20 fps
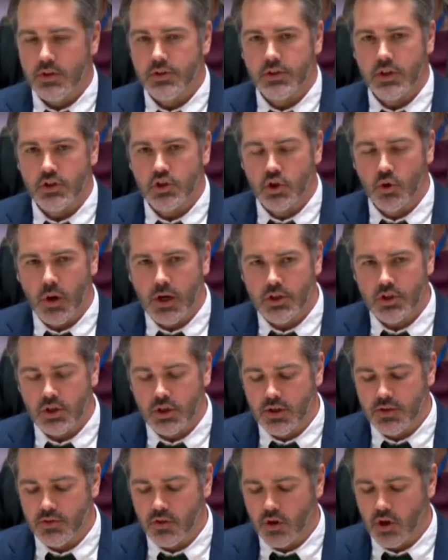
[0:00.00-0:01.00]
This
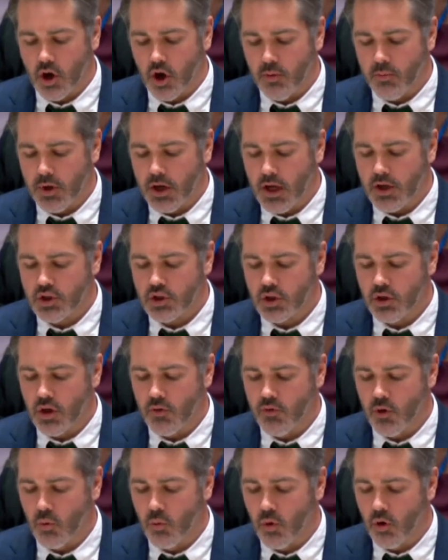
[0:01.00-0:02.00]
situation is the
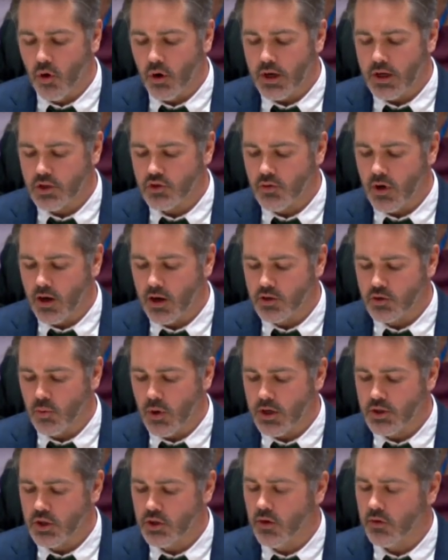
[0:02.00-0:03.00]
culmination of a war Israel is
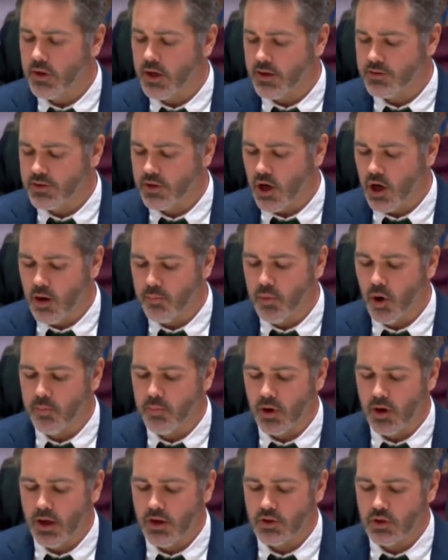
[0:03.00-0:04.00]
waging on the entire
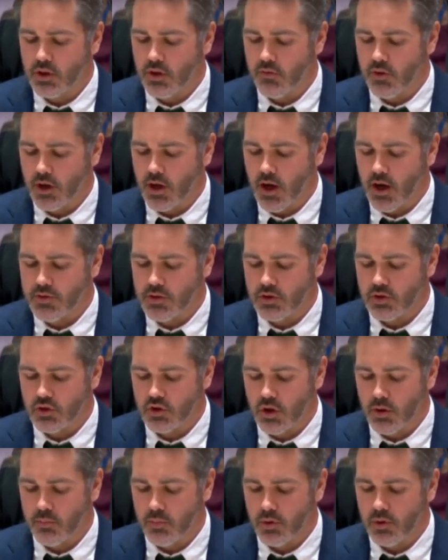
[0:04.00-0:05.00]
population of the Gaza
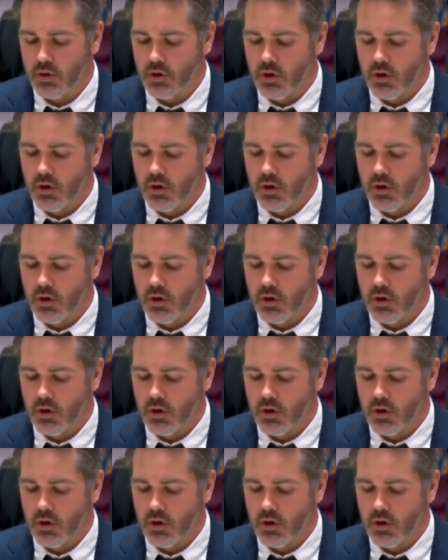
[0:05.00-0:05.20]
Strip,